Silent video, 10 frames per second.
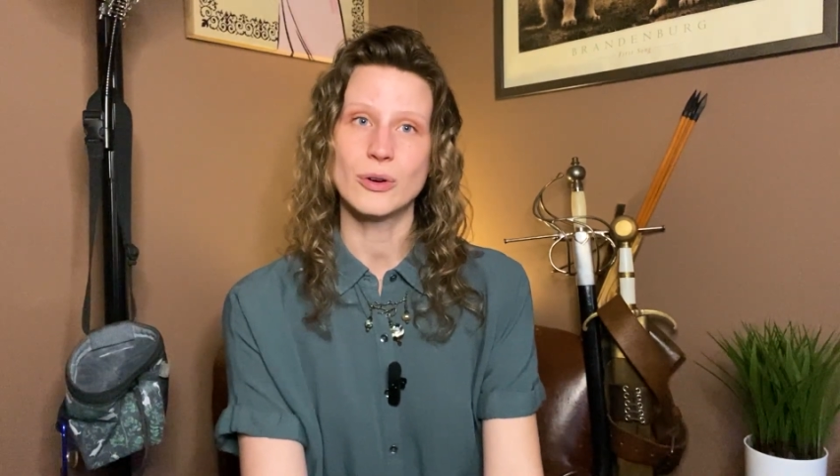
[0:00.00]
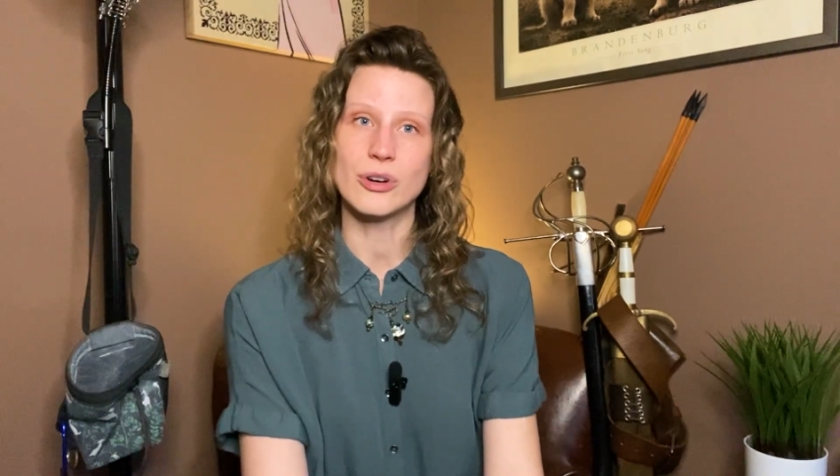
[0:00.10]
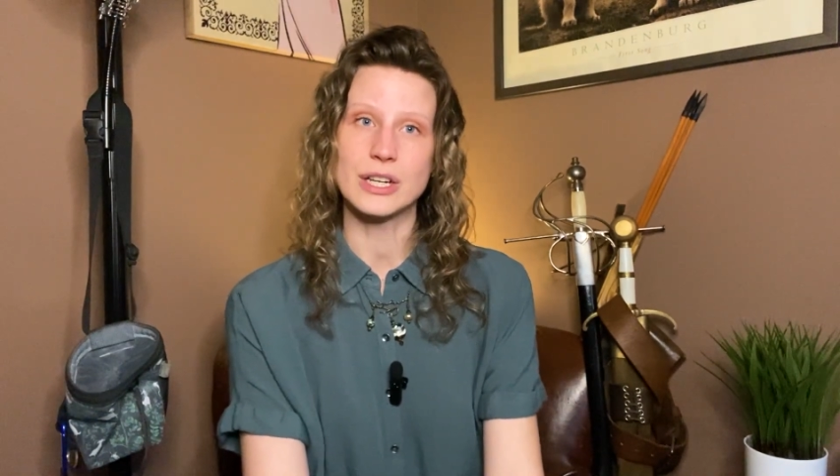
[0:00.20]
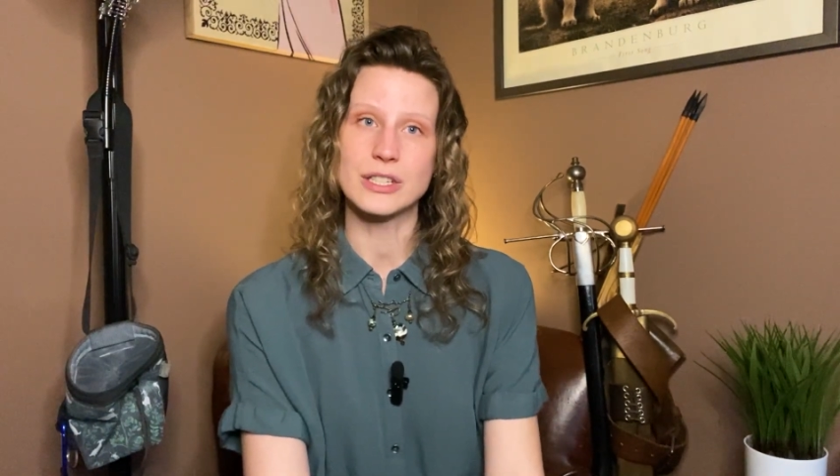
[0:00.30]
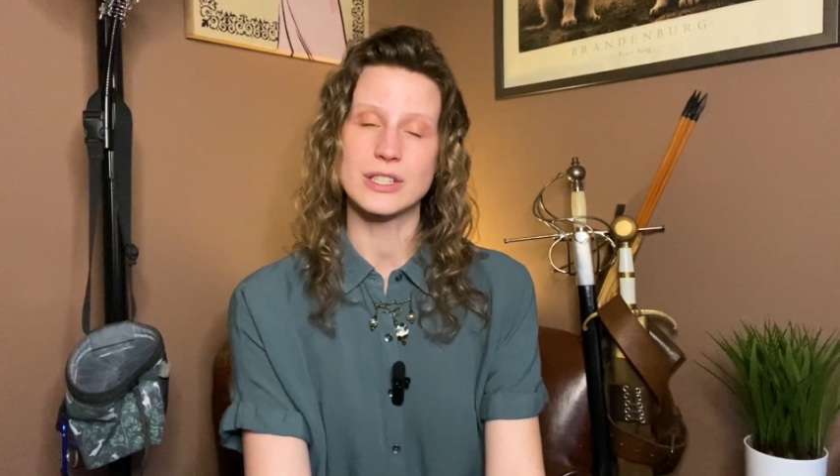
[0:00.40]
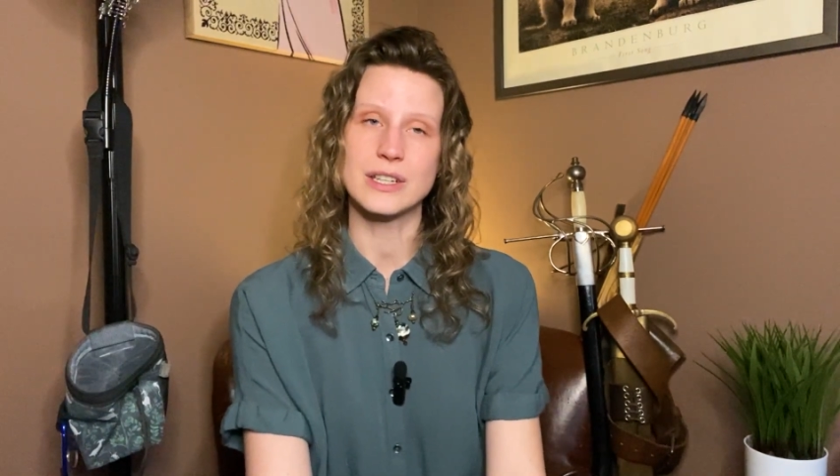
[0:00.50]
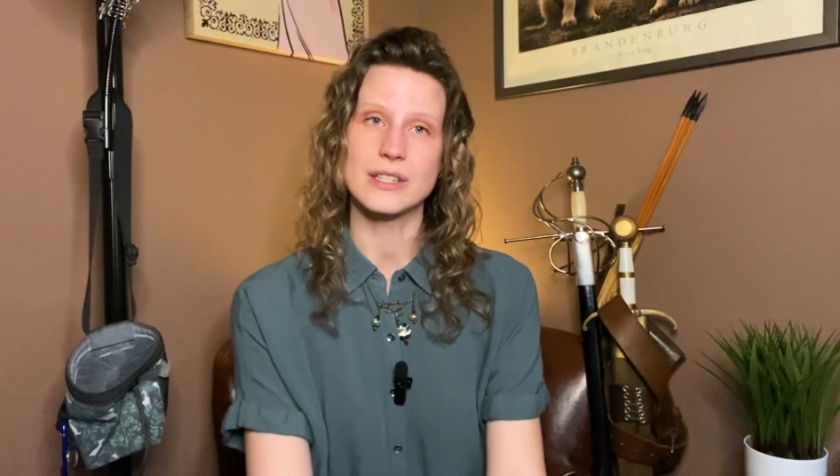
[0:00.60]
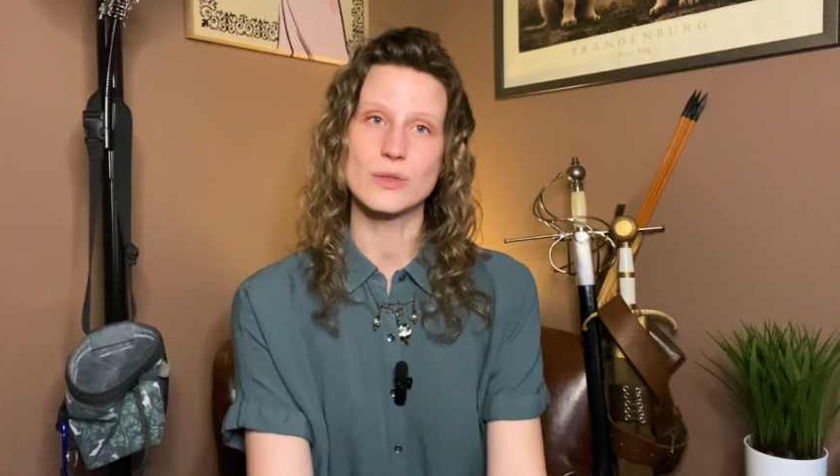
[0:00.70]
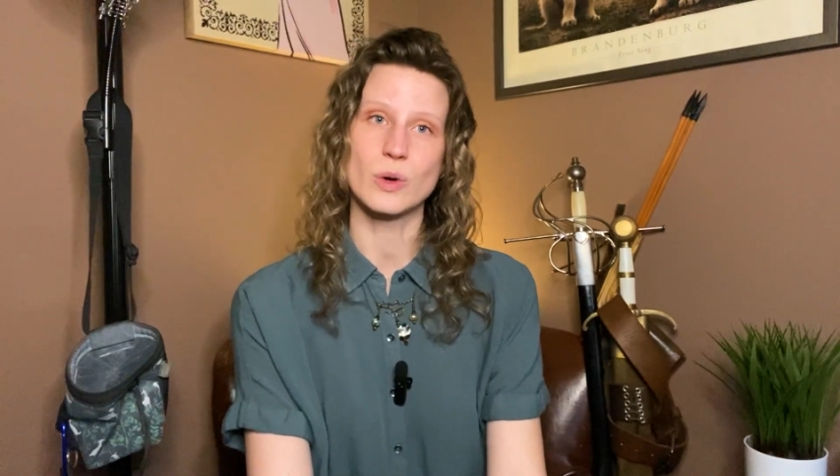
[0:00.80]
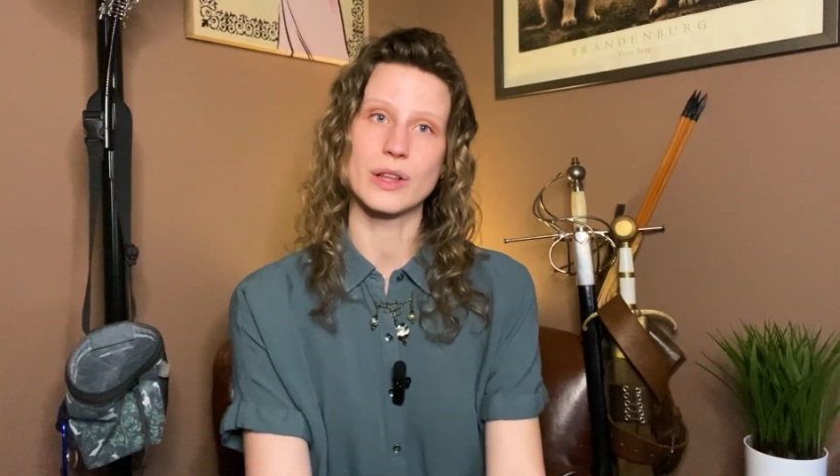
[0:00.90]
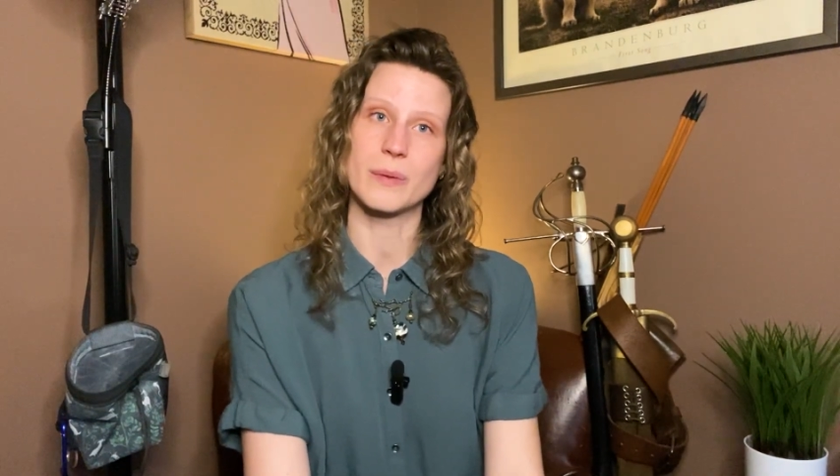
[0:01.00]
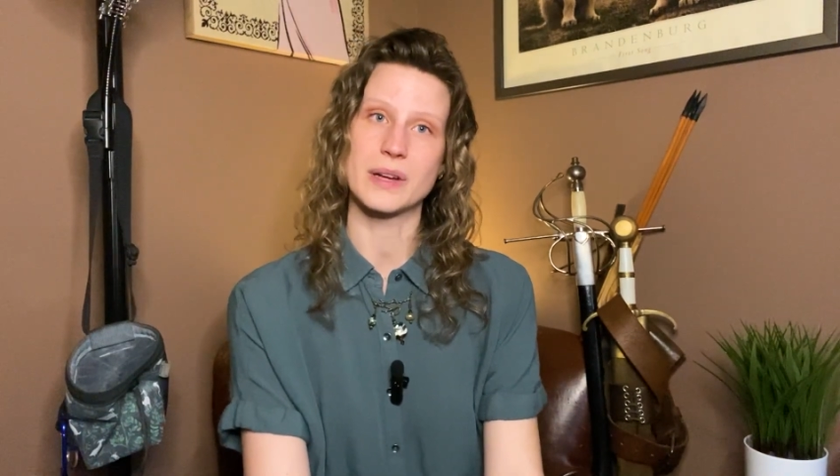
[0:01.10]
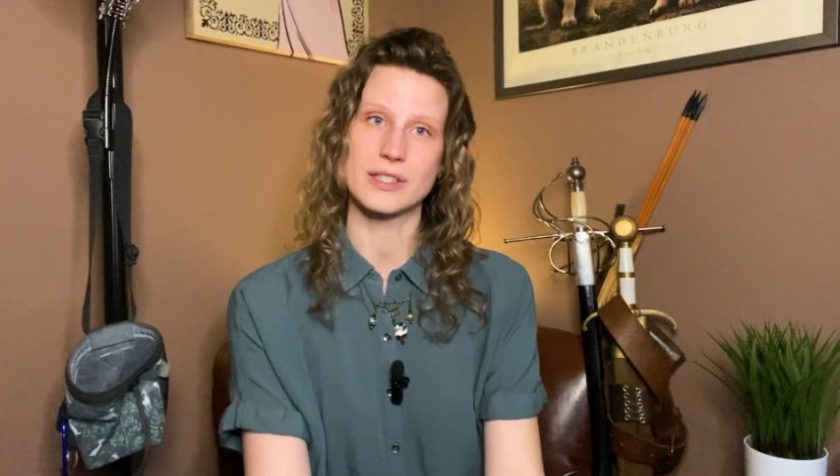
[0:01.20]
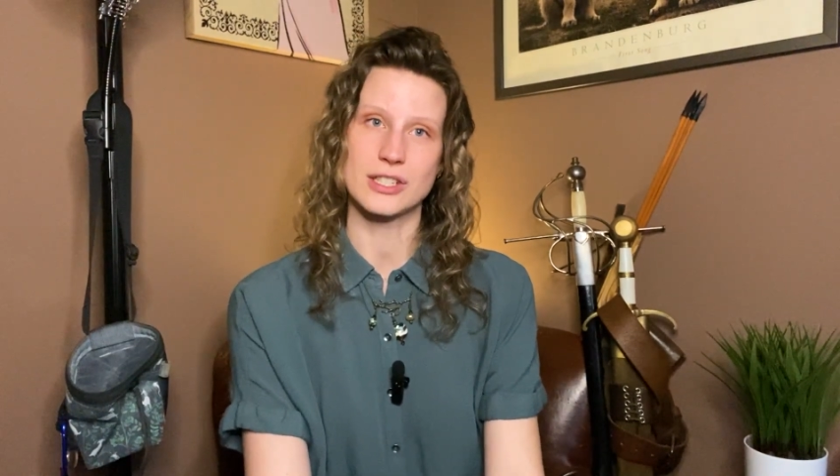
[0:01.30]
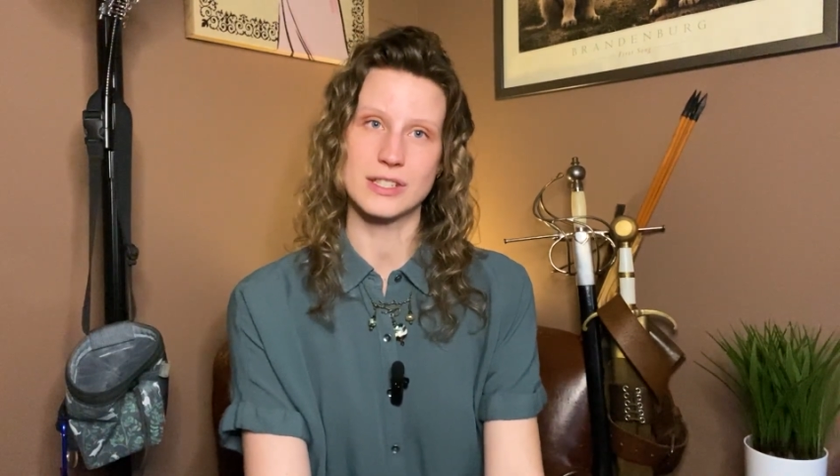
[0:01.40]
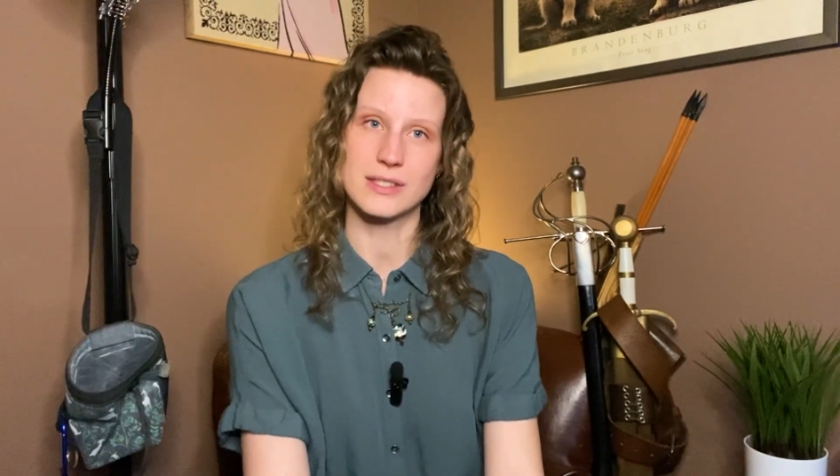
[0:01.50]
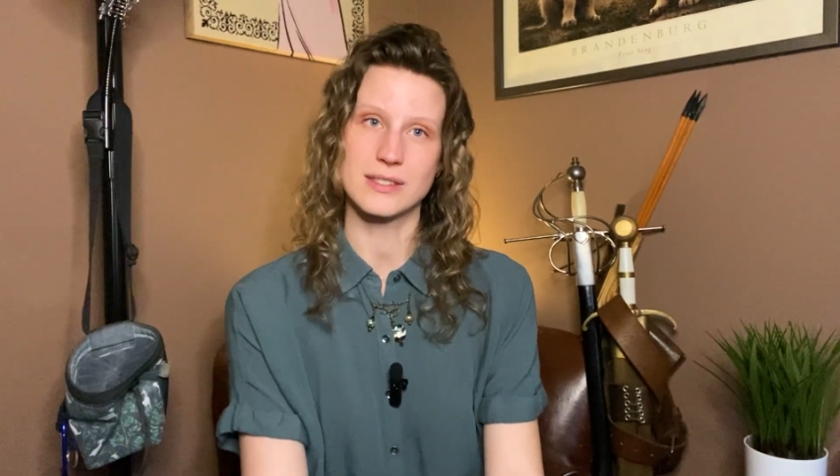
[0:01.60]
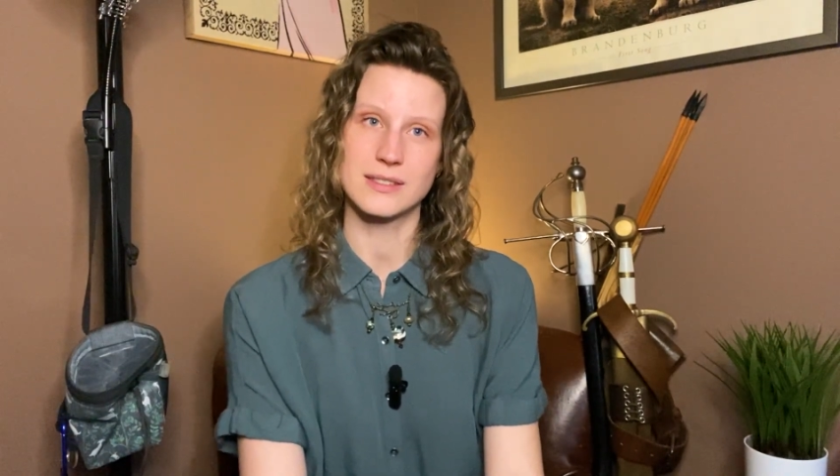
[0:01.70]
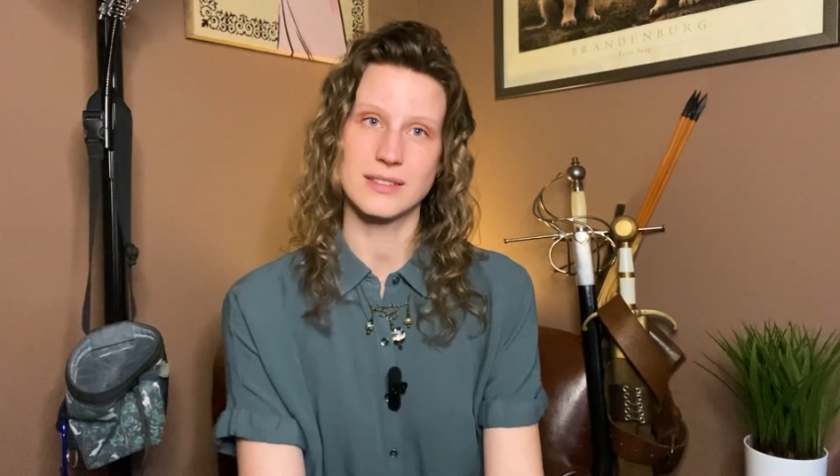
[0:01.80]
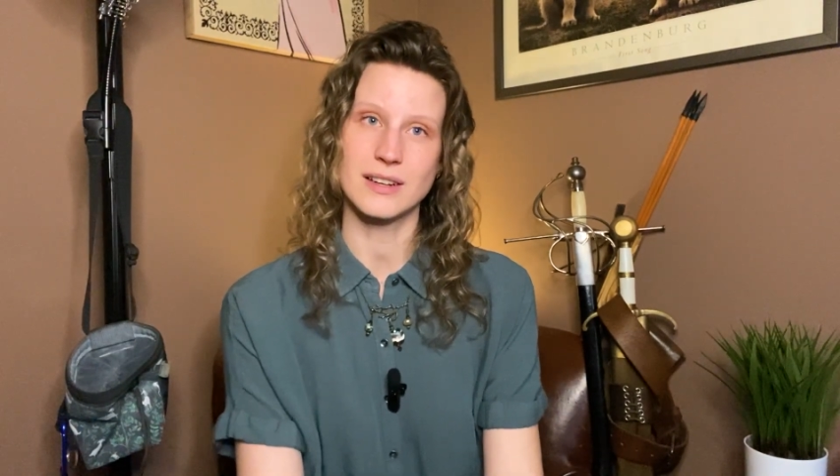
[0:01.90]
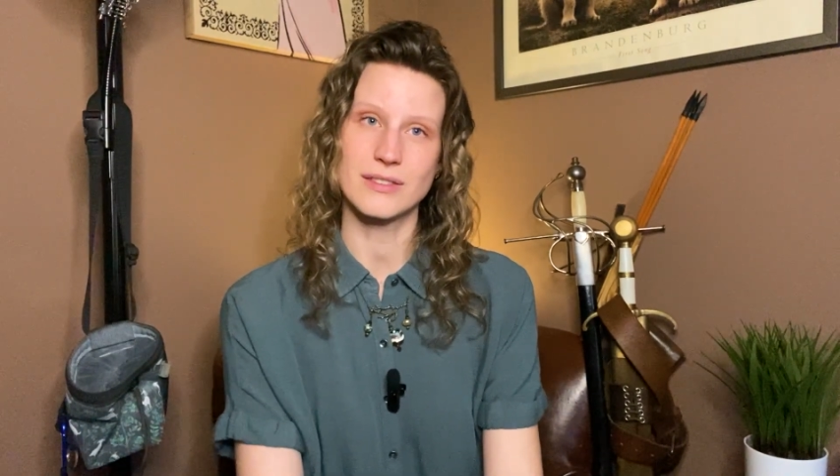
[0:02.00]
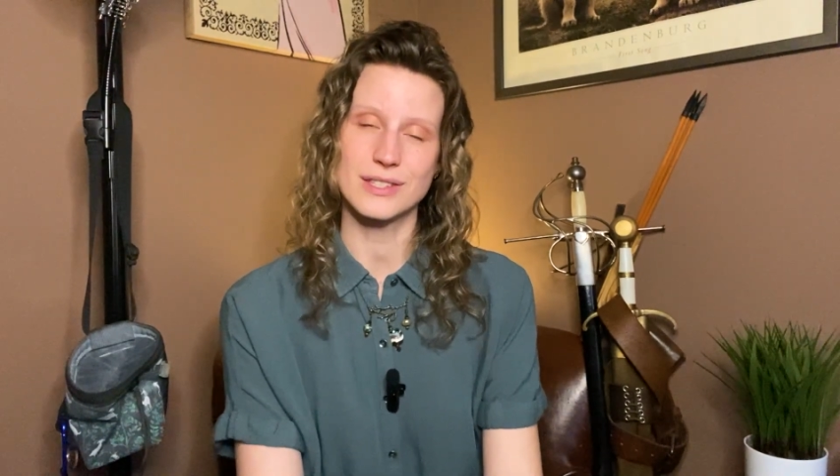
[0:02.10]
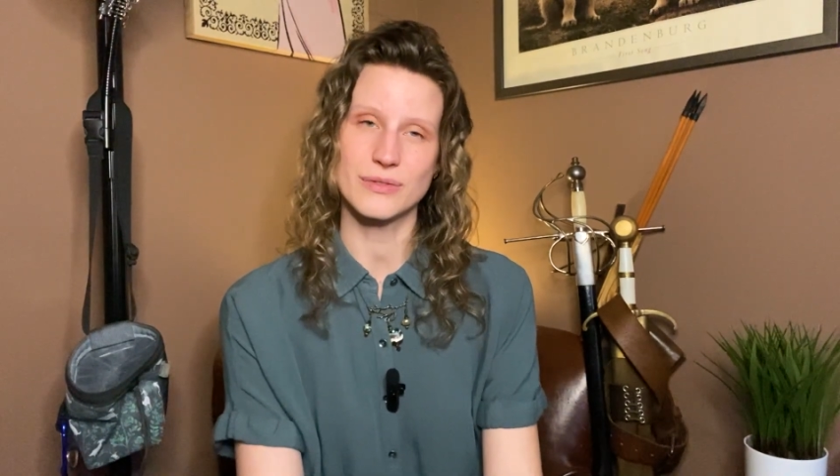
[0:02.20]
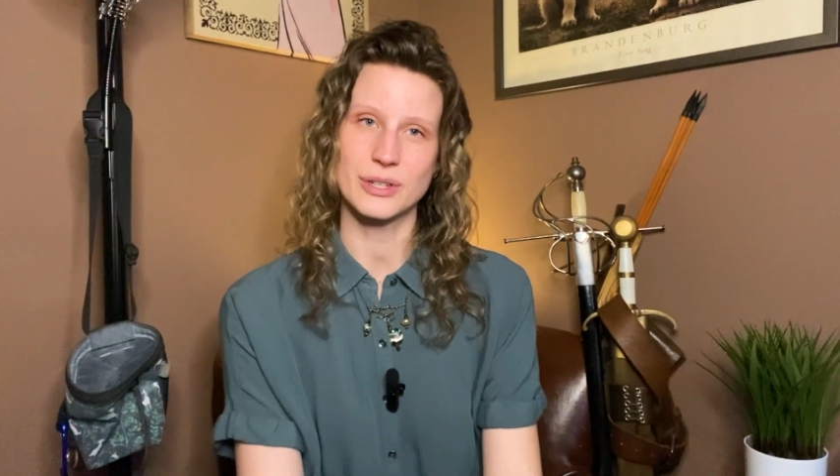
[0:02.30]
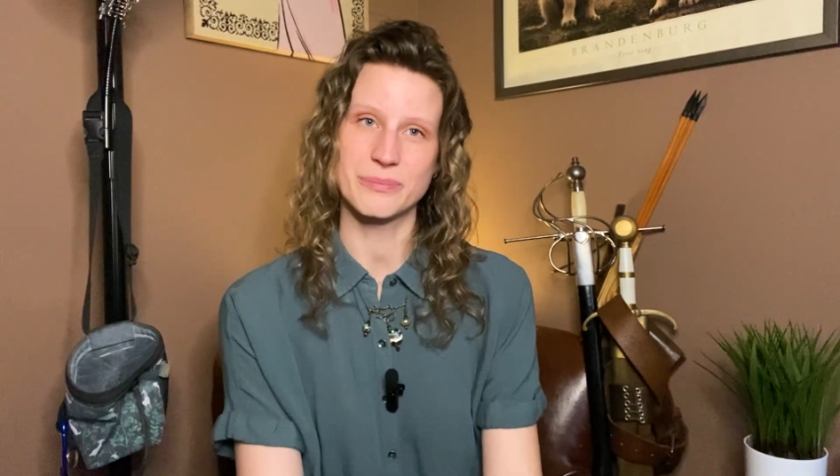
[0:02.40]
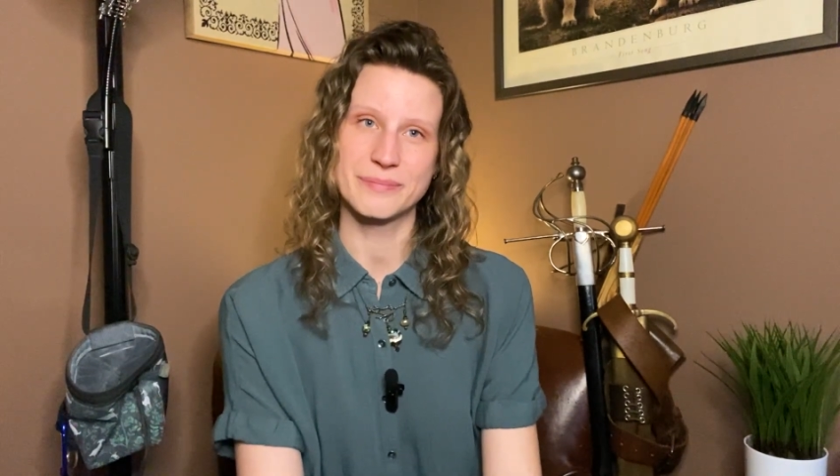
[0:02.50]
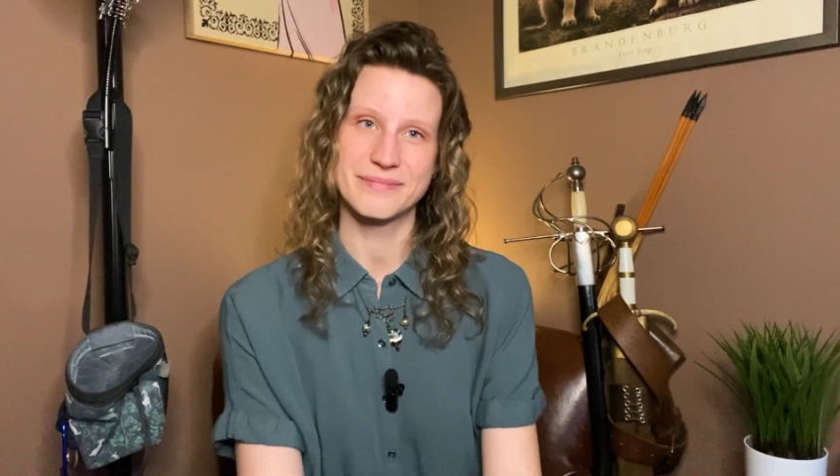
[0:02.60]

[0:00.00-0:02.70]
which is one of the messages of this film.